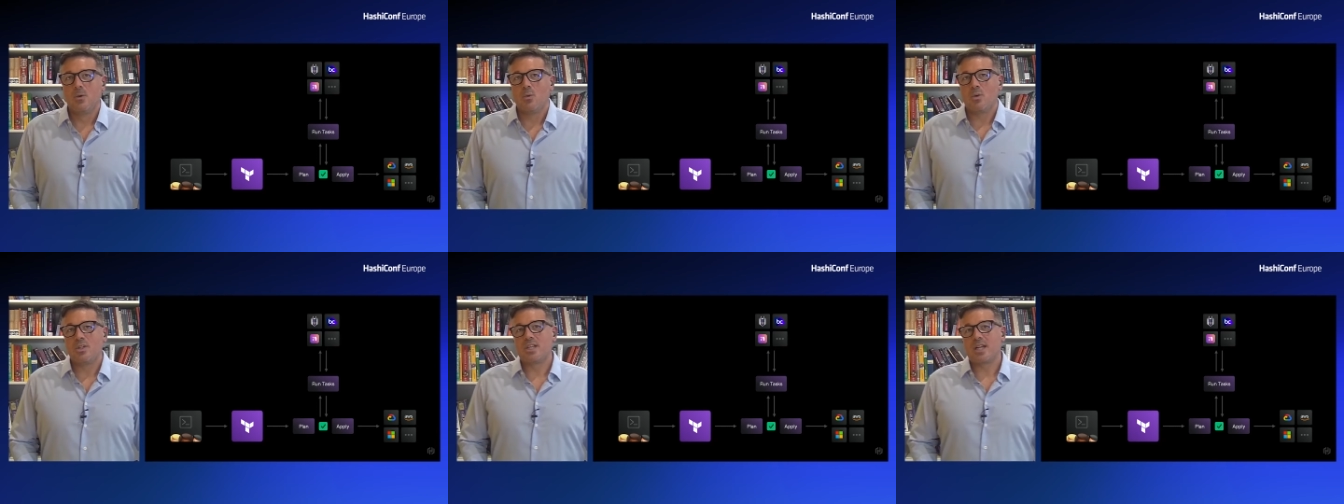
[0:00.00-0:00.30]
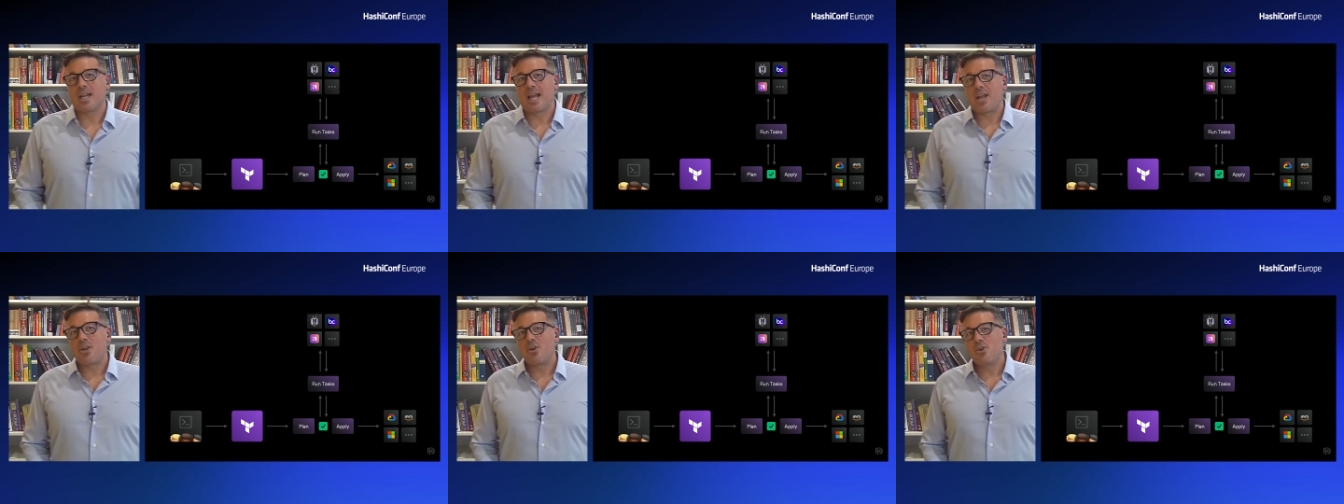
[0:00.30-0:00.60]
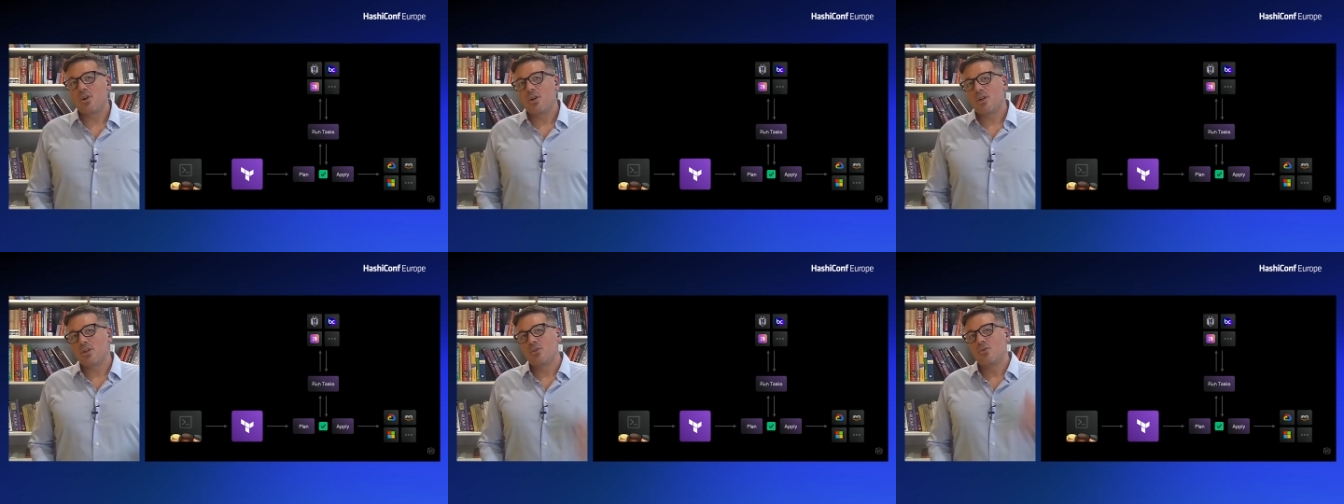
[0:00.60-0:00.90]
which allow
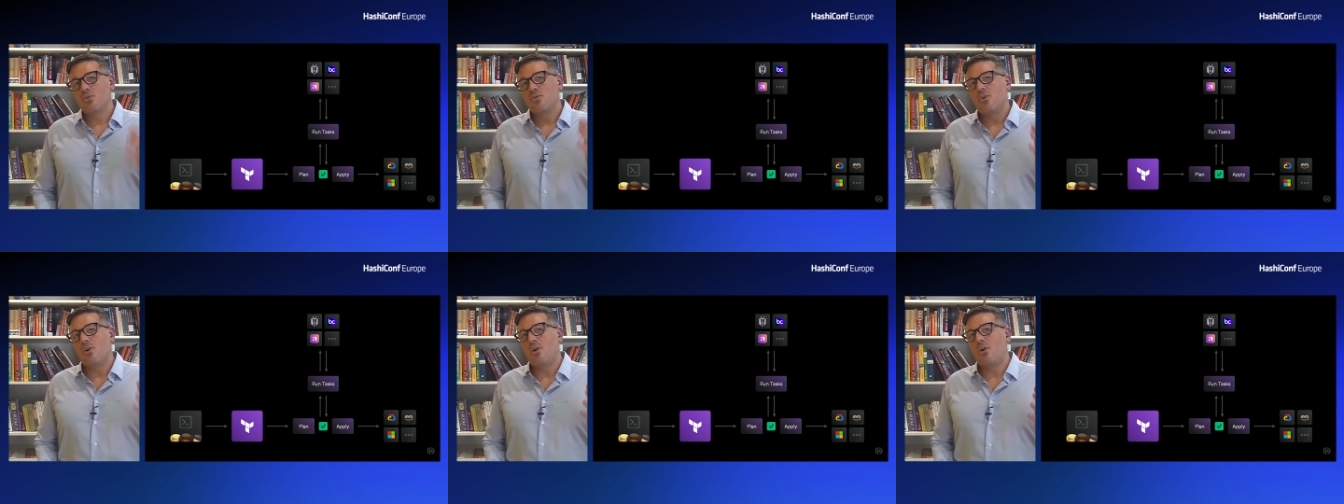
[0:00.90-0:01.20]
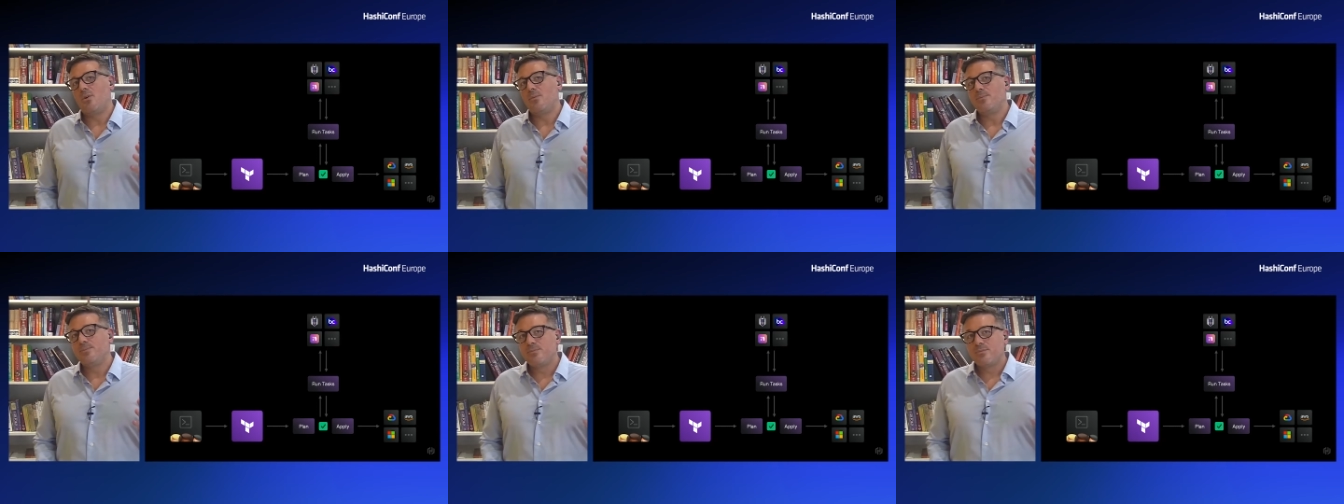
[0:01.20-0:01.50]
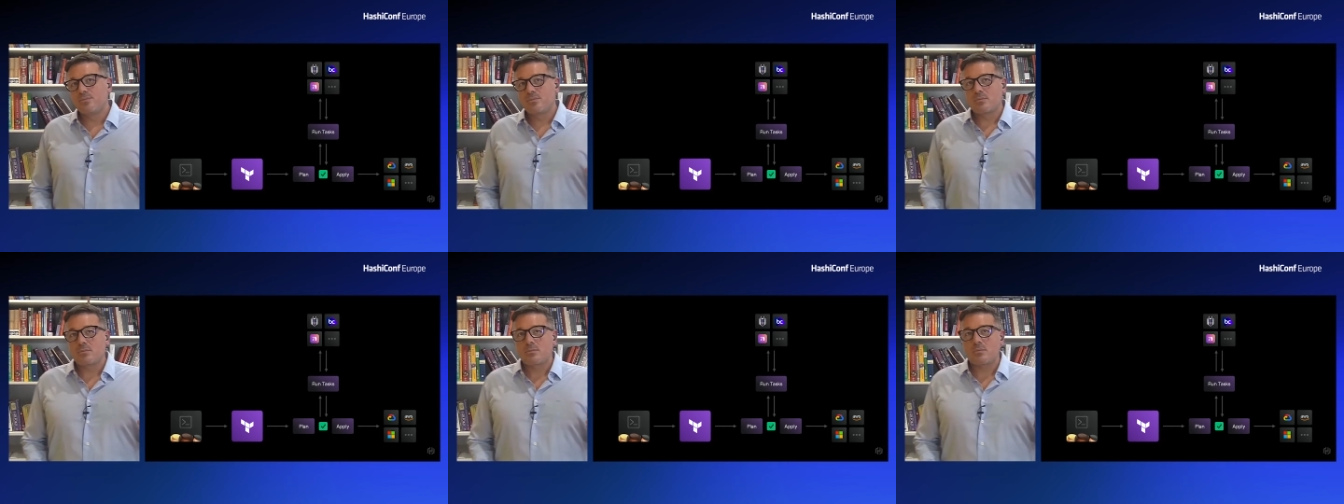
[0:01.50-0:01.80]
you to
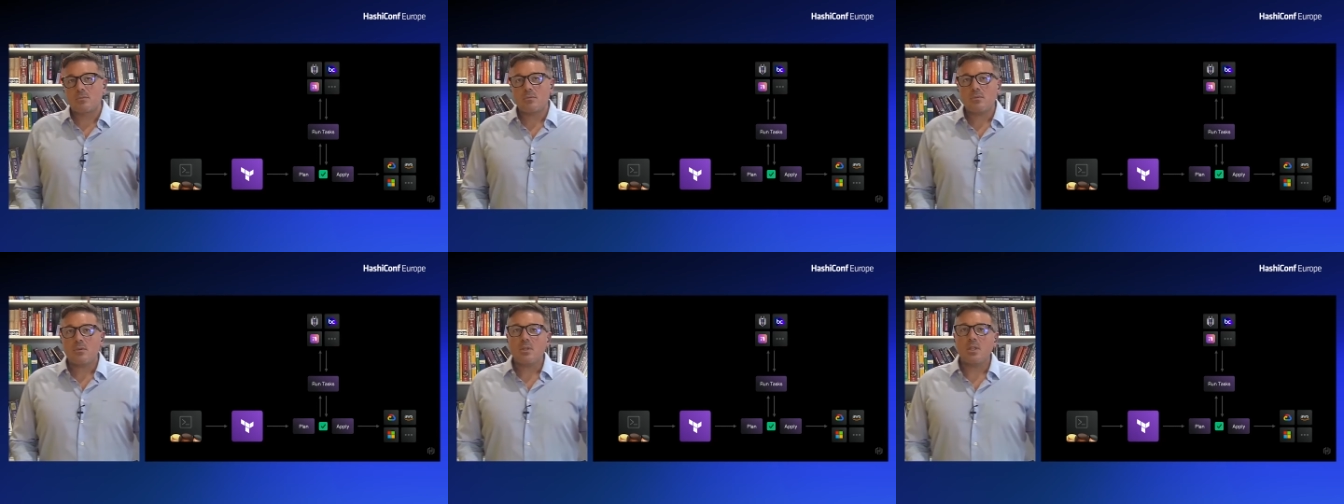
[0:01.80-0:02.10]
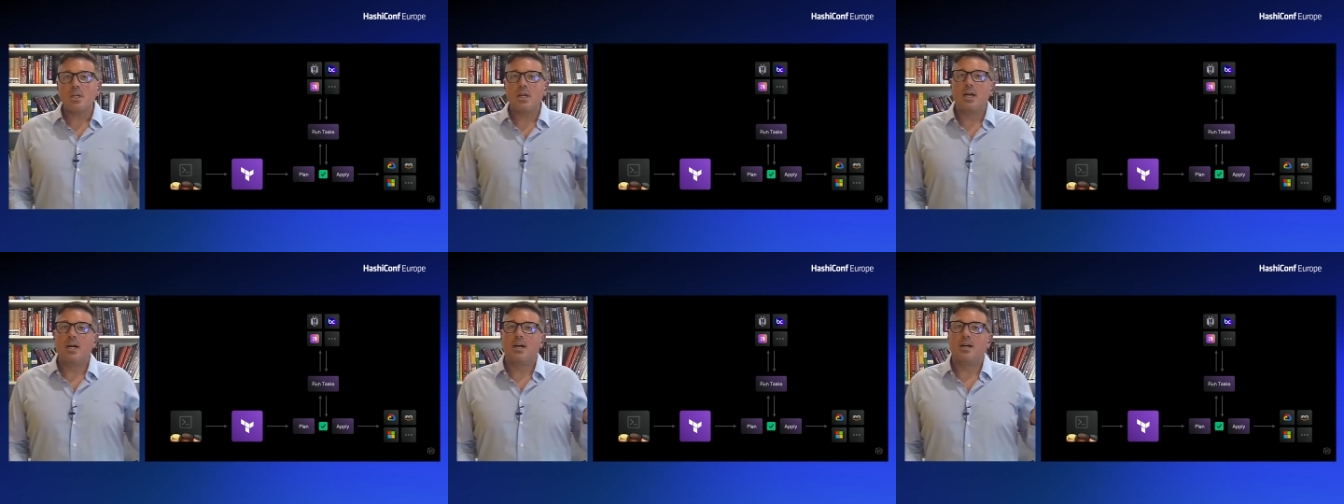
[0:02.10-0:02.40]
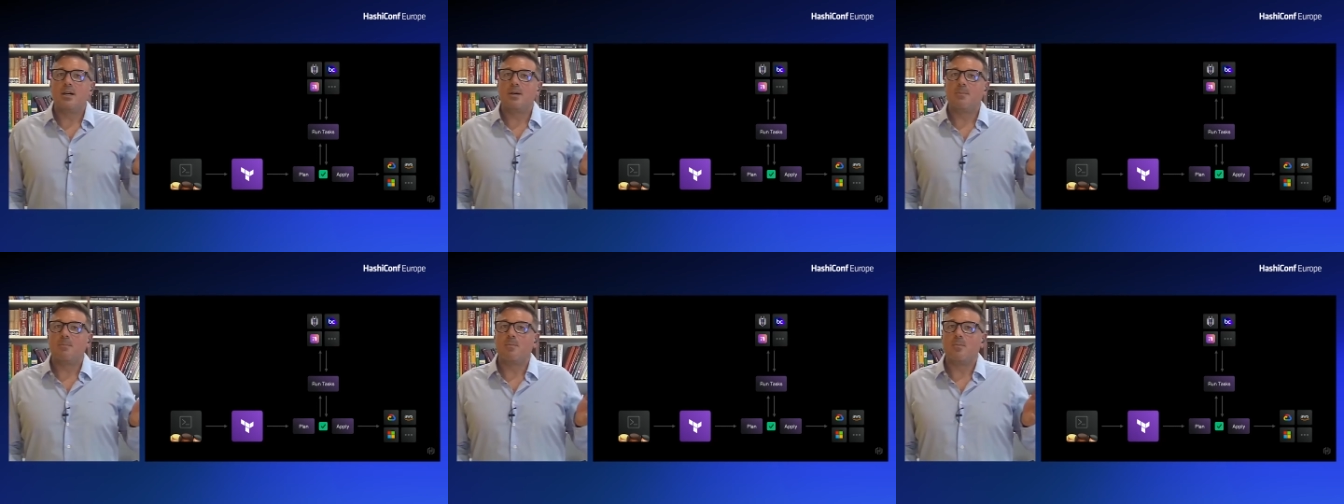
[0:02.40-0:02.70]
control
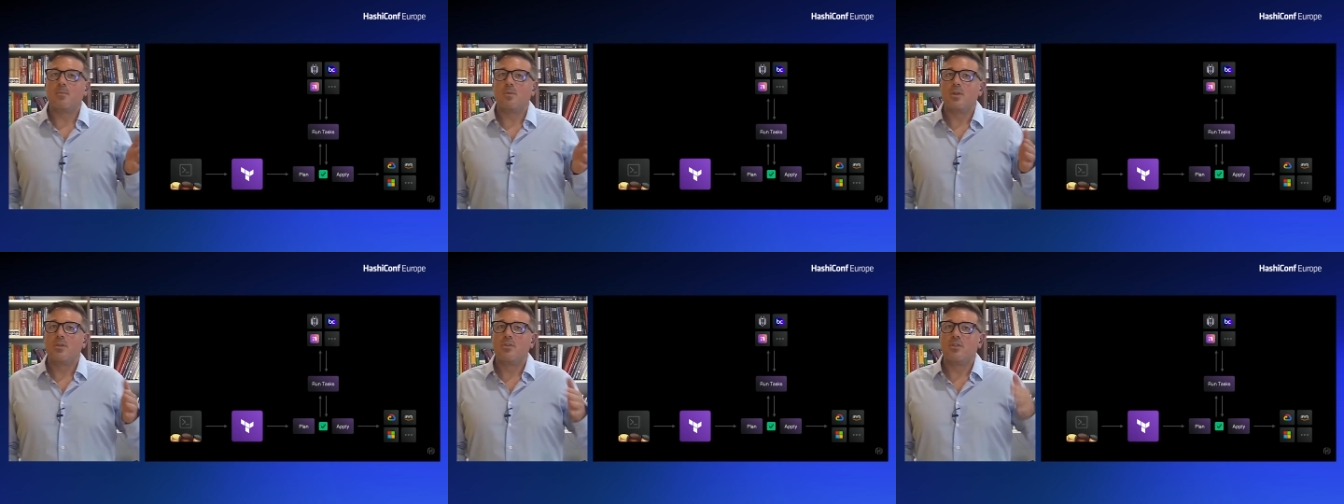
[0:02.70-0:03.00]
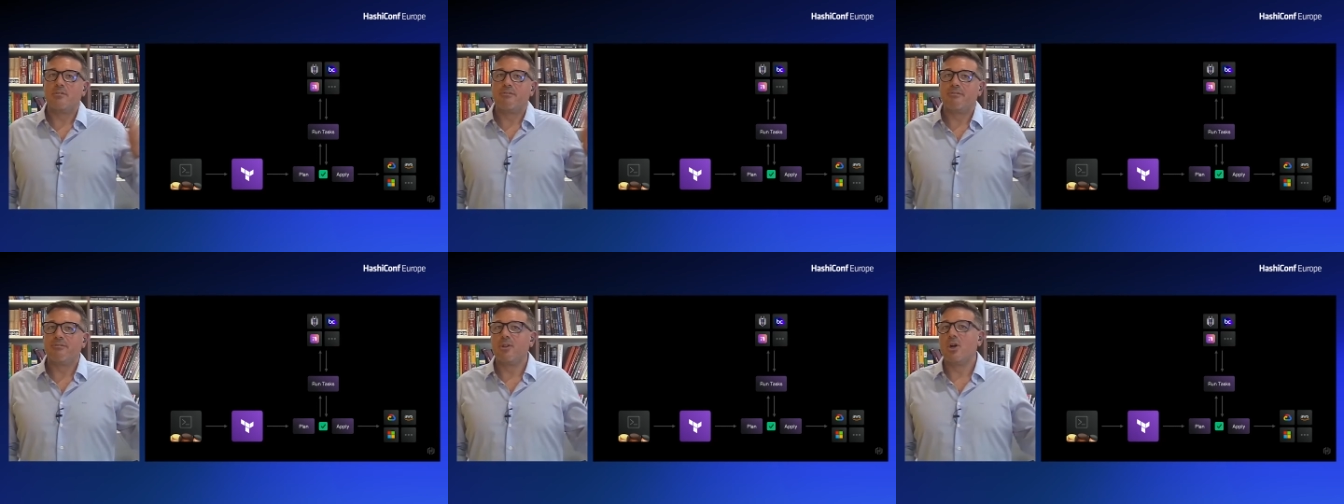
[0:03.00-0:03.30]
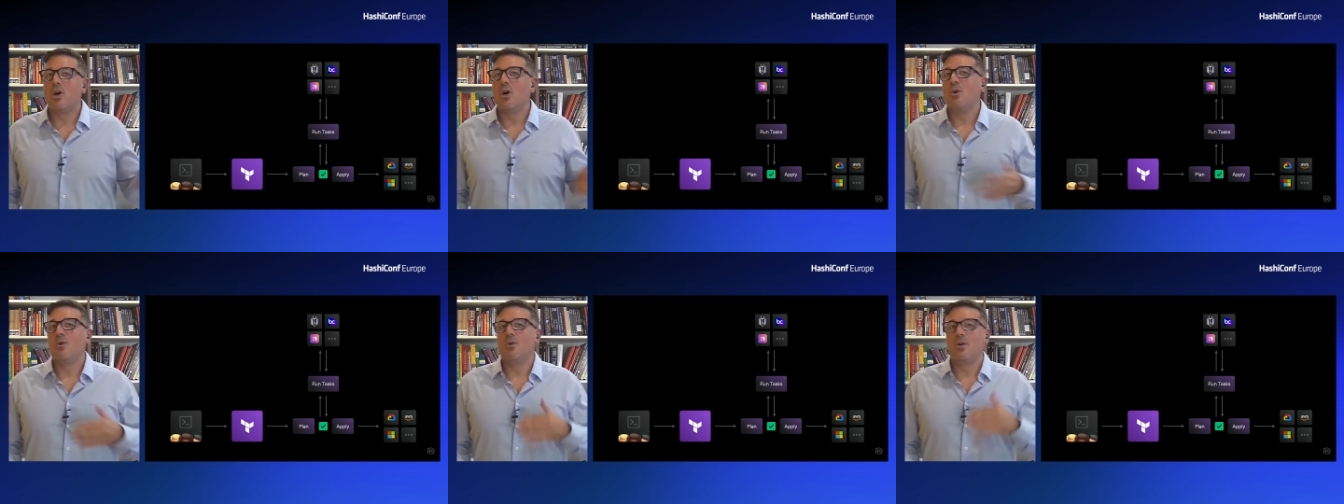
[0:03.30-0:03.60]
um, the
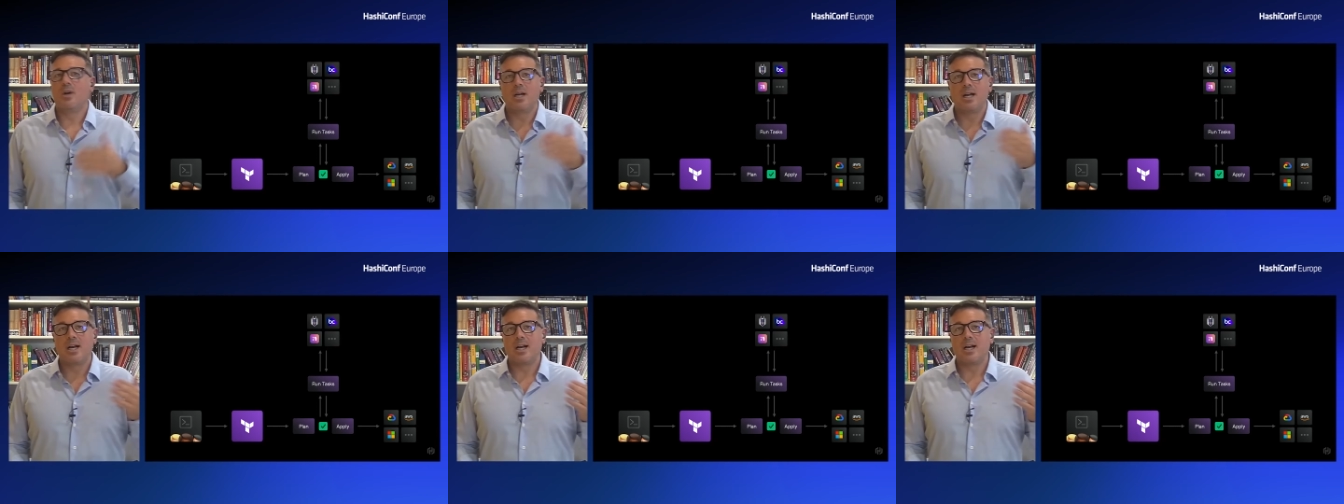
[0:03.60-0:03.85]
flow